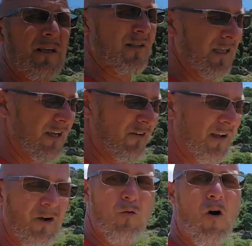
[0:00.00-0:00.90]
is the
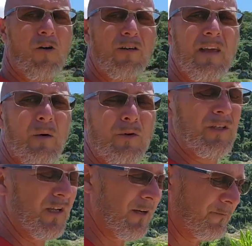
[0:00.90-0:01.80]
internet quality that we
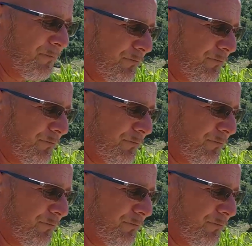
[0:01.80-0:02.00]
get.